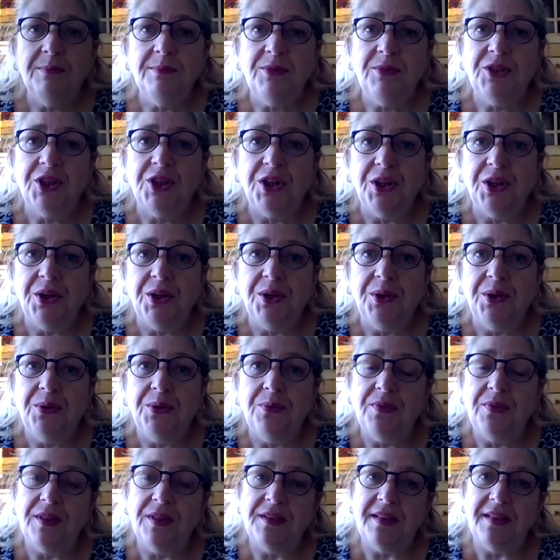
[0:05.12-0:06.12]

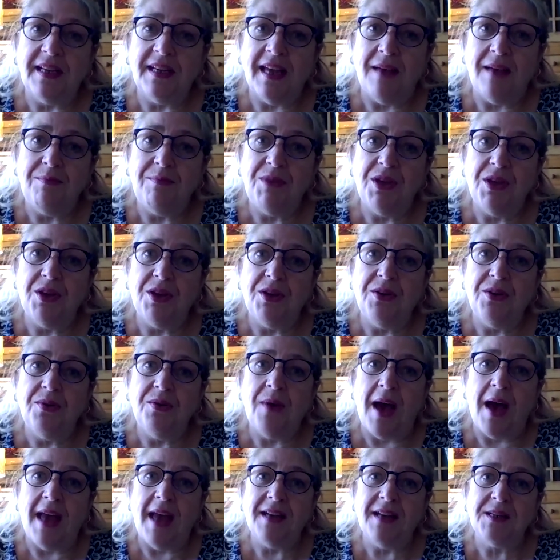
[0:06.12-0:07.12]
to the DMU
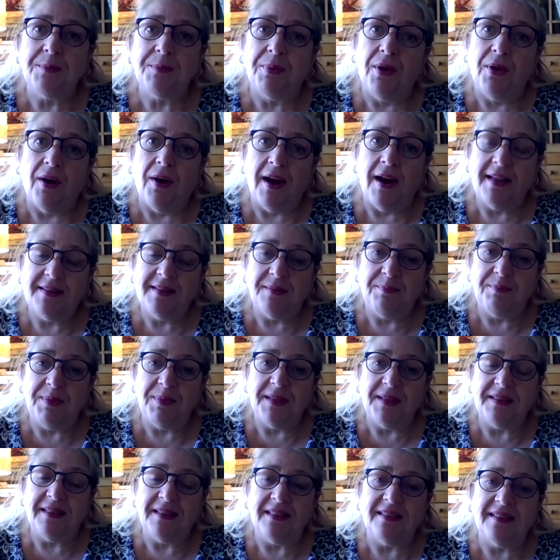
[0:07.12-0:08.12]
Enterprise and
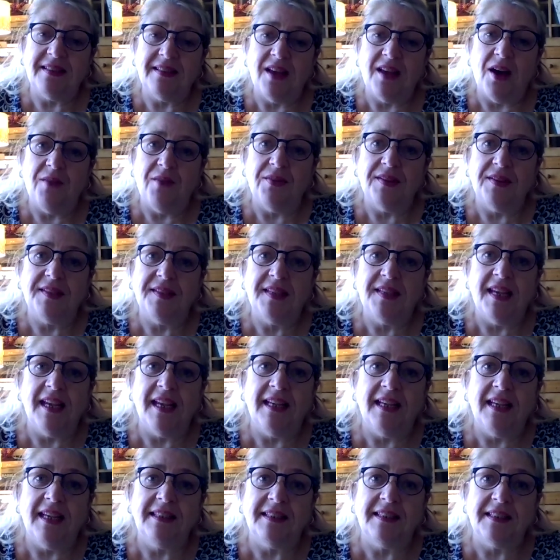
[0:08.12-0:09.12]
Business
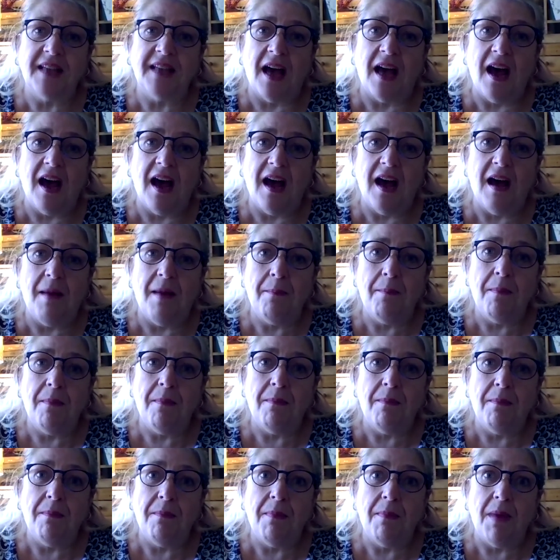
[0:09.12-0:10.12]
Services
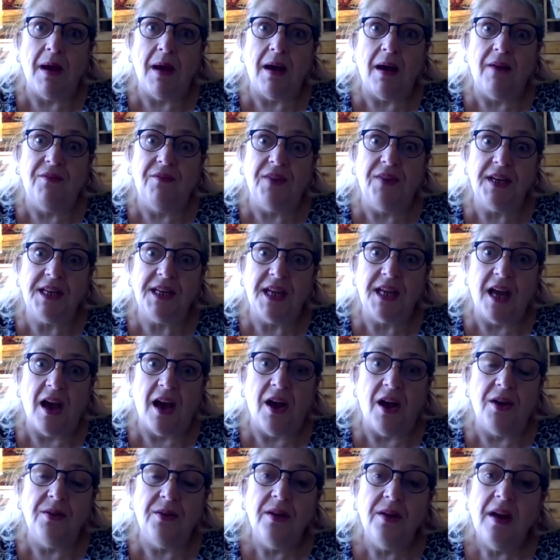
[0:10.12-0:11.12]

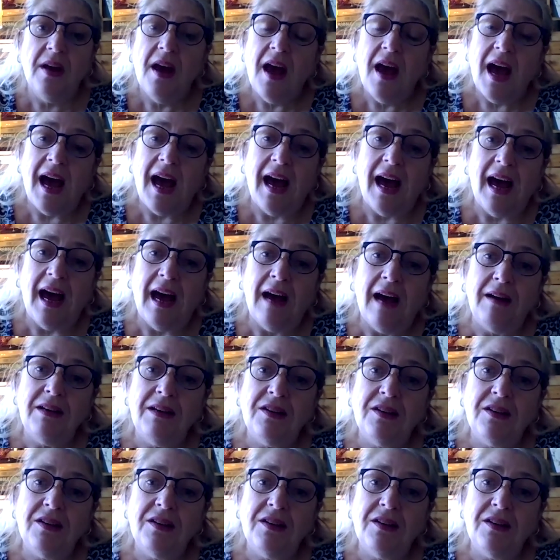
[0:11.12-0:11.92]
video, and